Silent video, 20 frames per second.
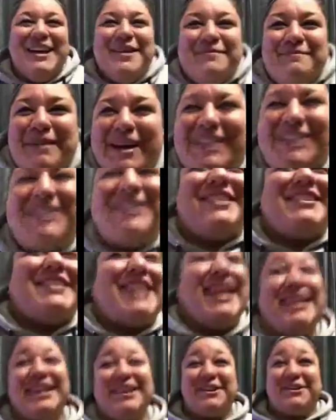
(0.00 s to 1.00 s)
Benches, I
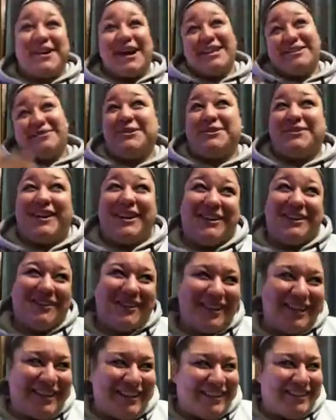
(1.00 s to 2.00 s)
didn't grasp those right
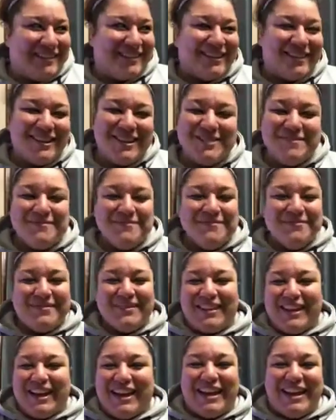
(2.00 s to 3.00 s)
away either.
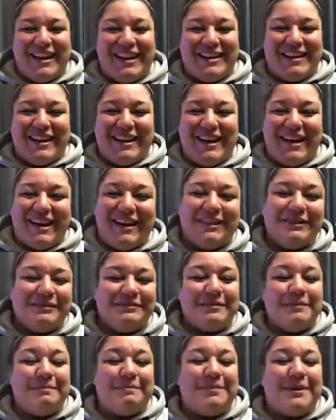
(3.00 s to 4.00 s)
And,
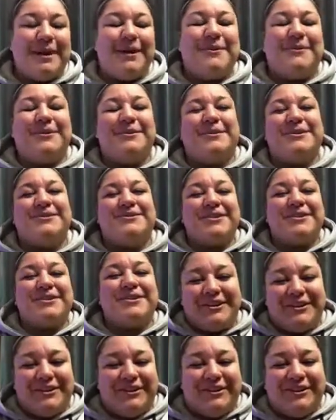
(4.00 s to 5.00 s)
but what was
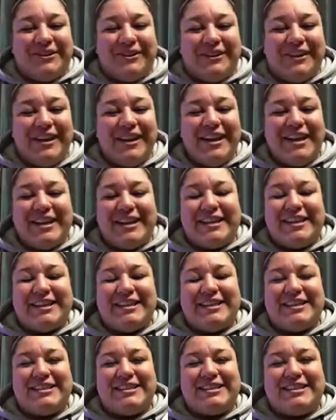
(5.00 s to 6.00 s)
really cool
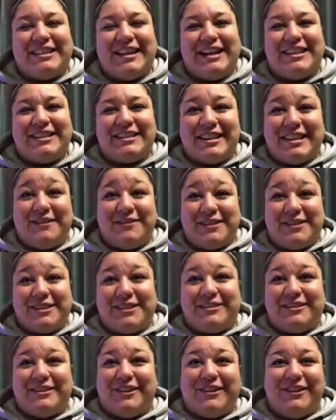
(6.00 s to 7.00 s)
is I did have
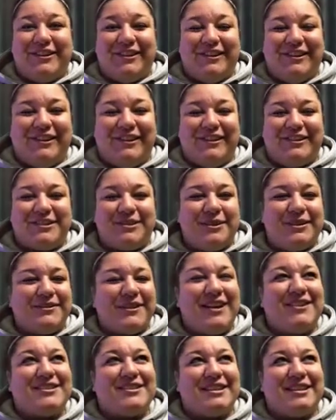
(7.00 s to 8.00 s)
this so if
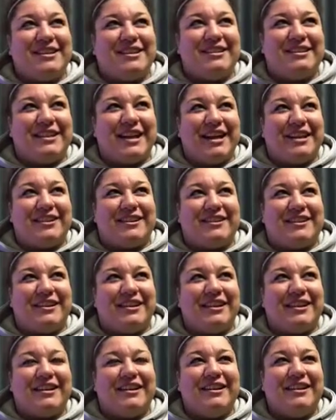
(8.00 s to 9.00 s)
I was a ninth
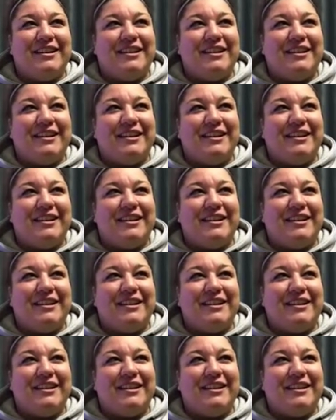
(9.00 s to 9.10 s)
grade,